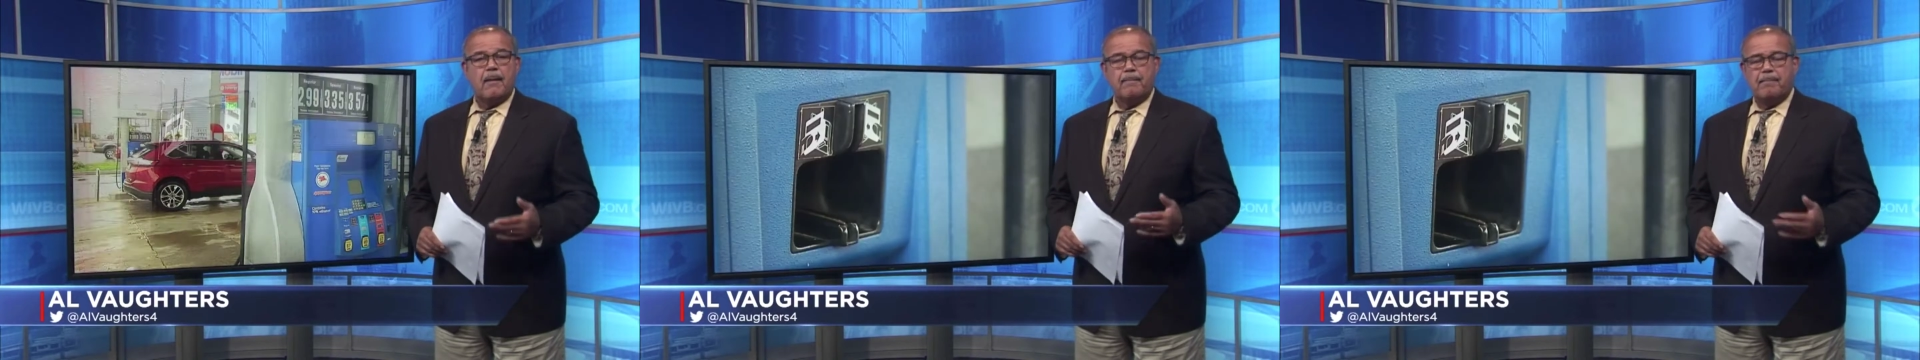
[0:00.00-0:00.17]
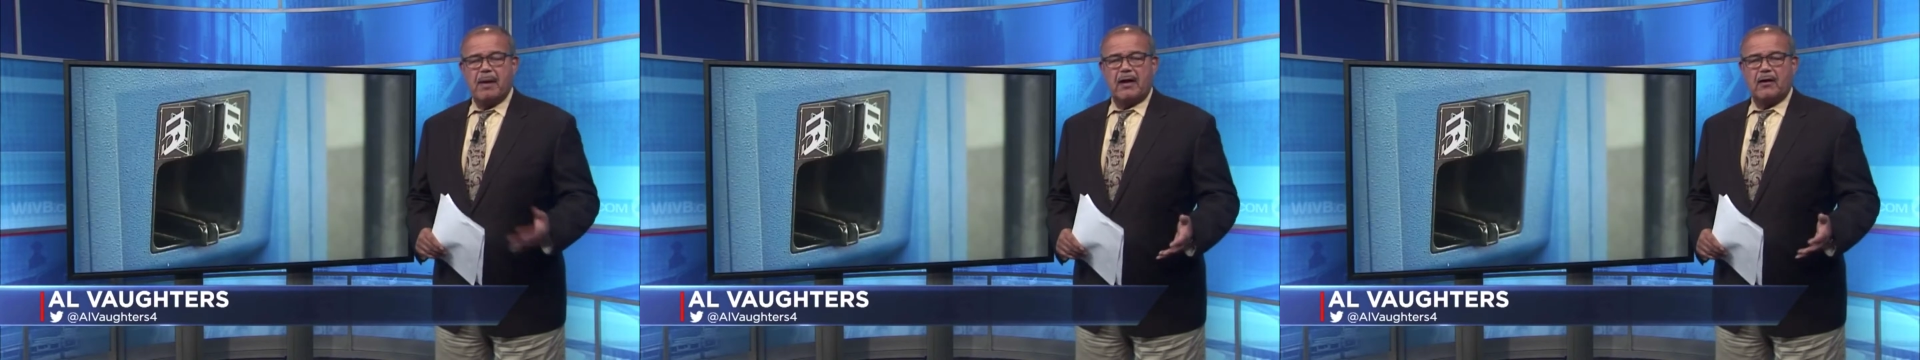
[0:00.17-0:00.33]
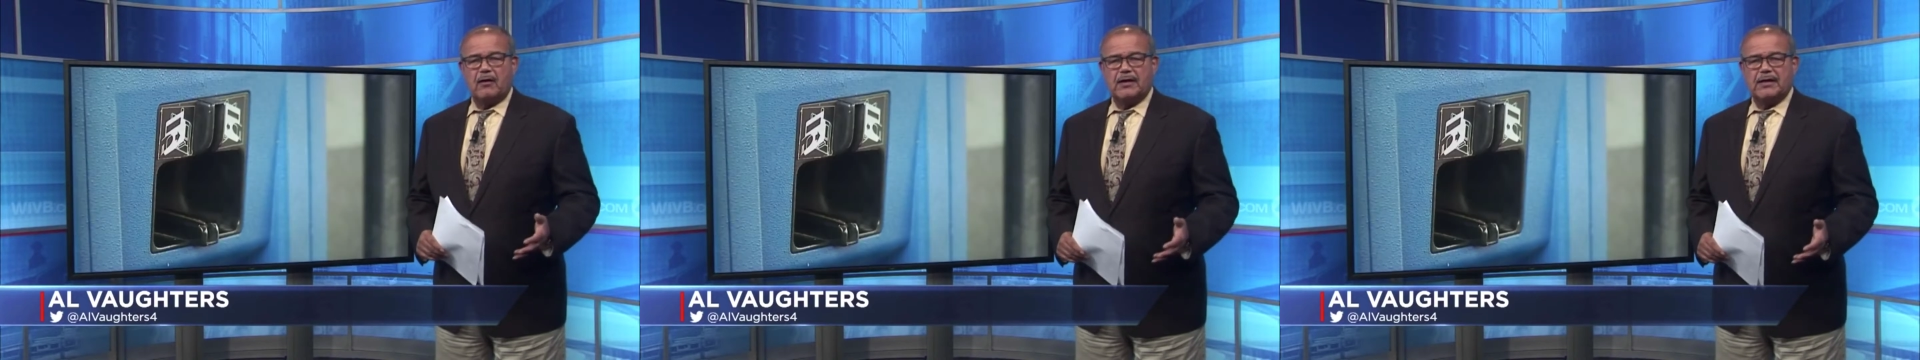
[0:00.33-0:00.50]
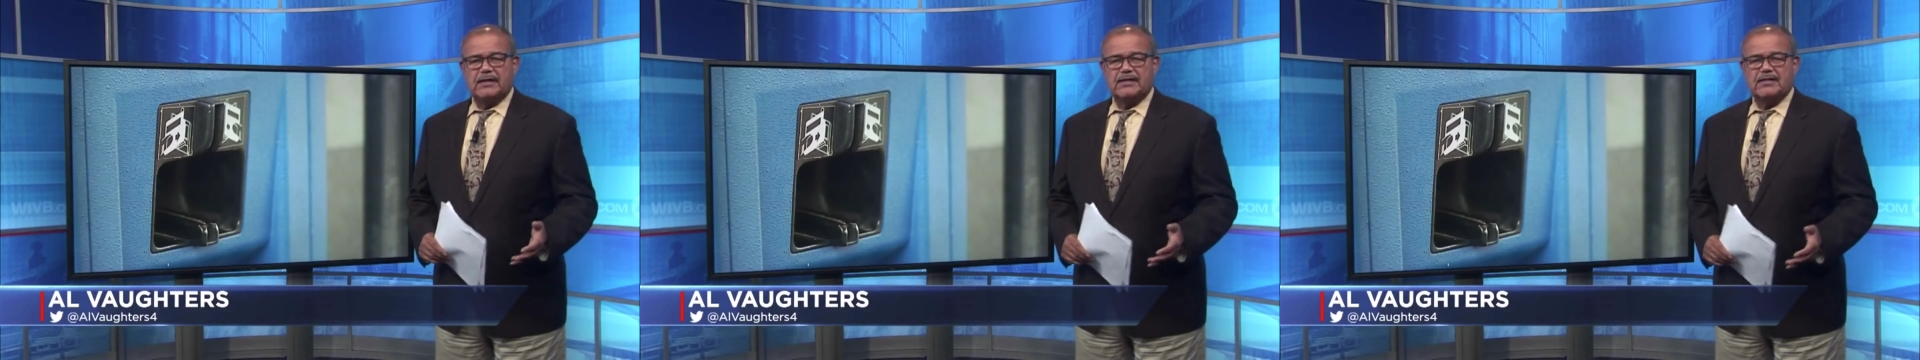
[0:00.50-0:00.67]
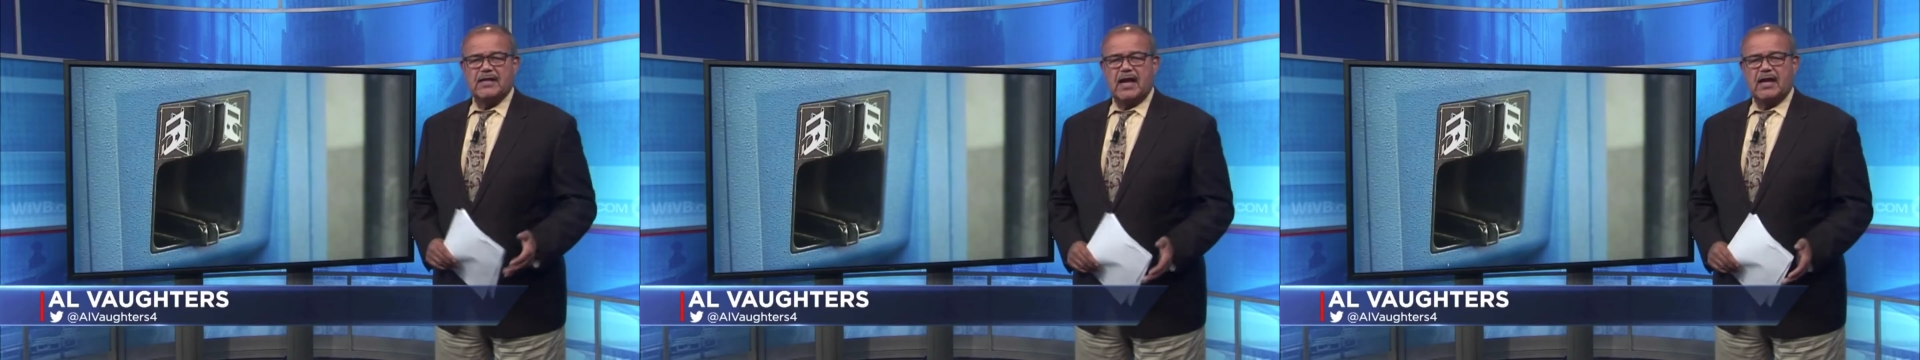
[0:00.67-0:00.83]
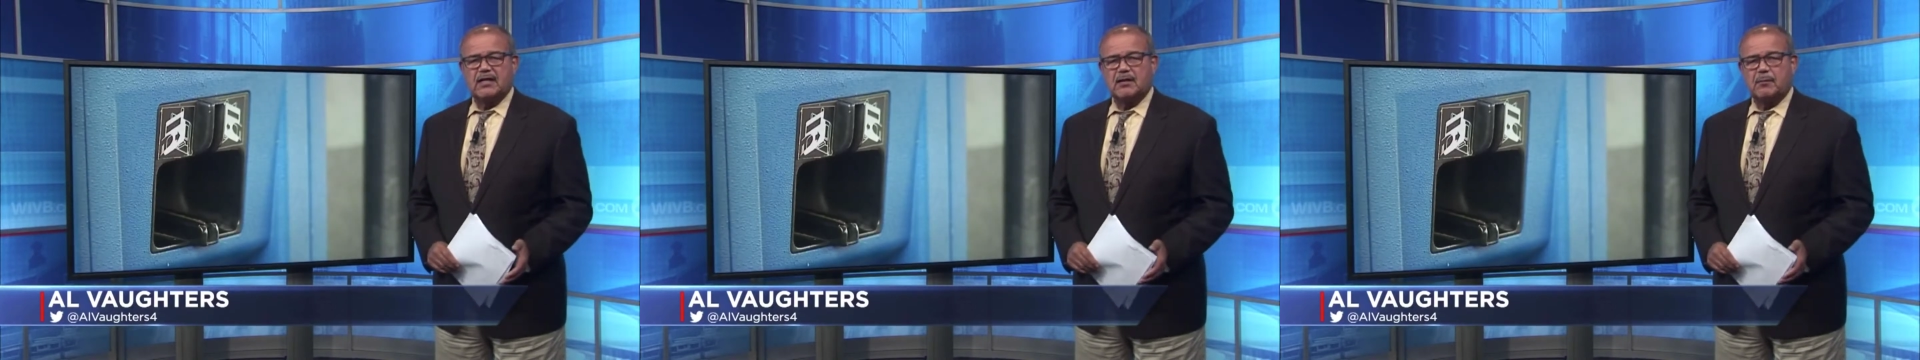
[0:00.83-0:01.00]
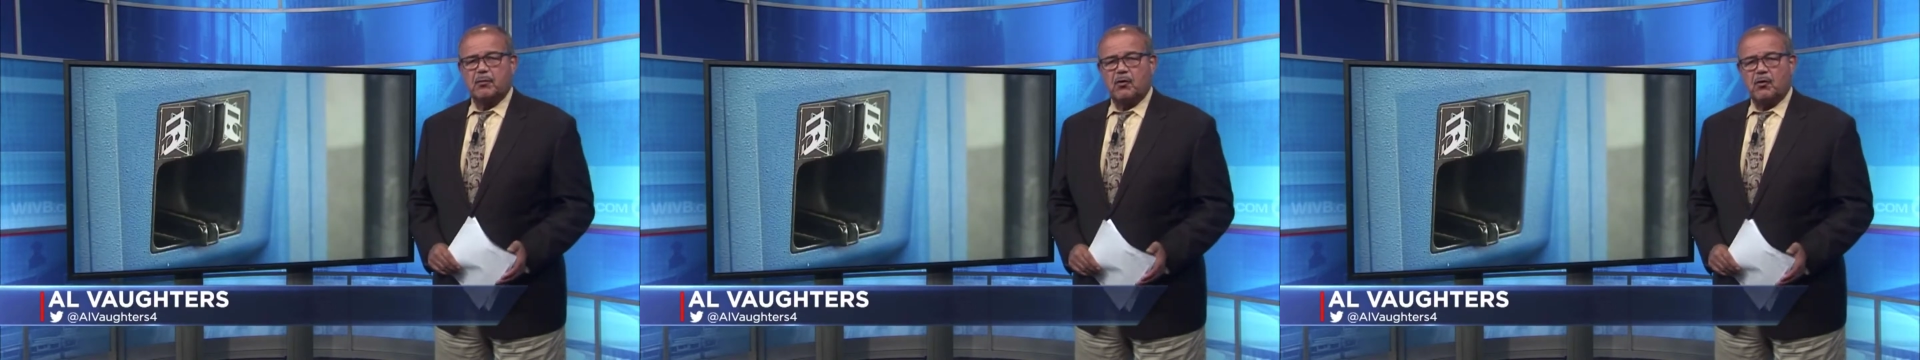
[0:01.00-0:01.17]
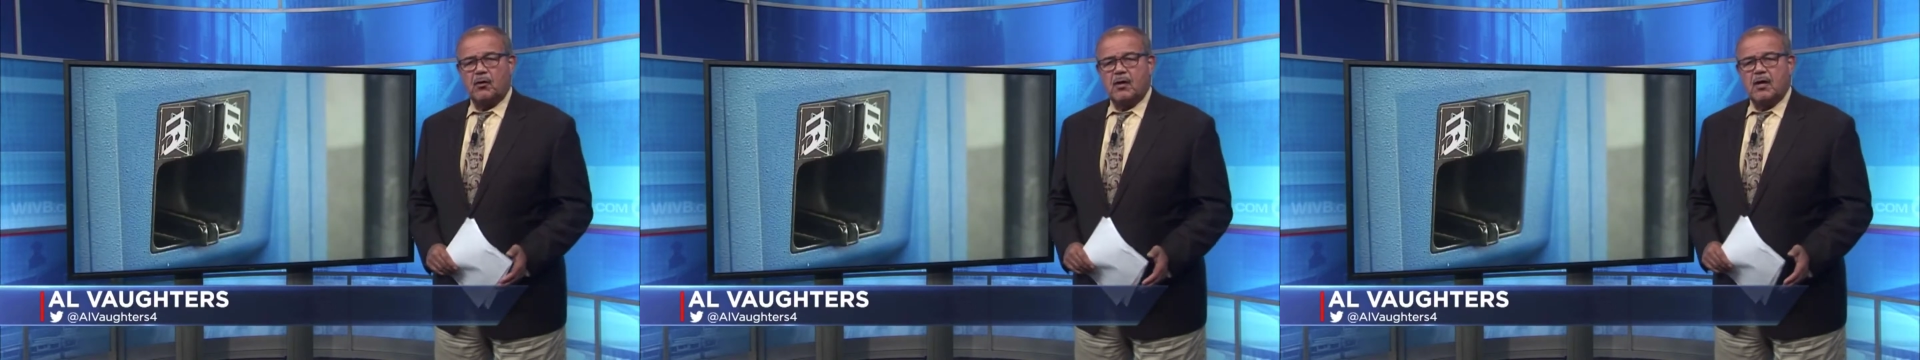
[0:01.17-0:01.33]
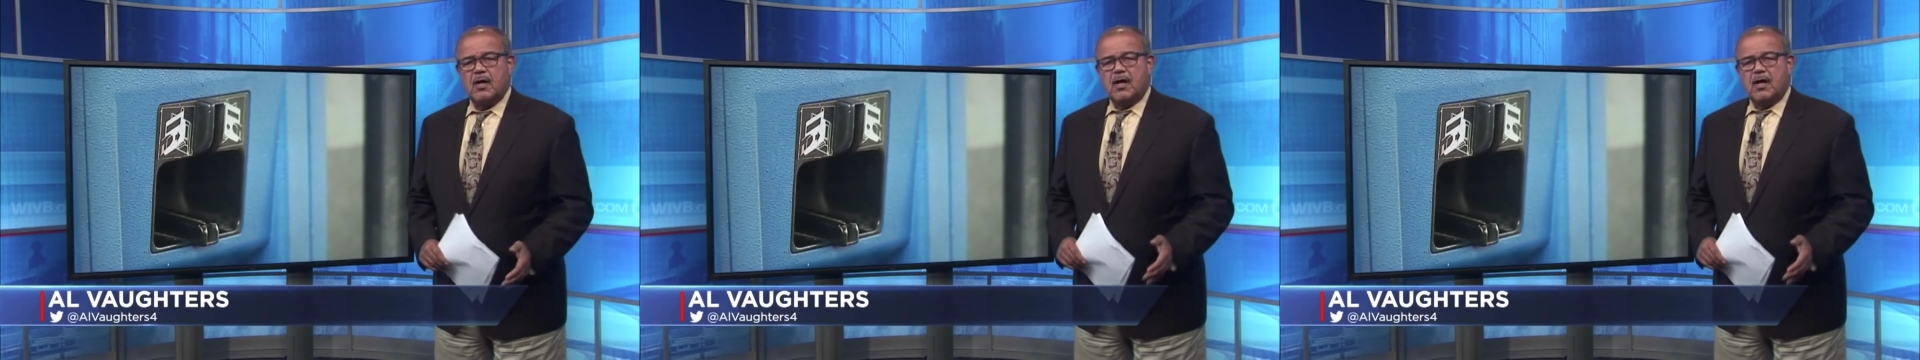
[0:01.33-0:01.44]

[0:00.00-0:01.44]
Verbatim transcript: barely detectable.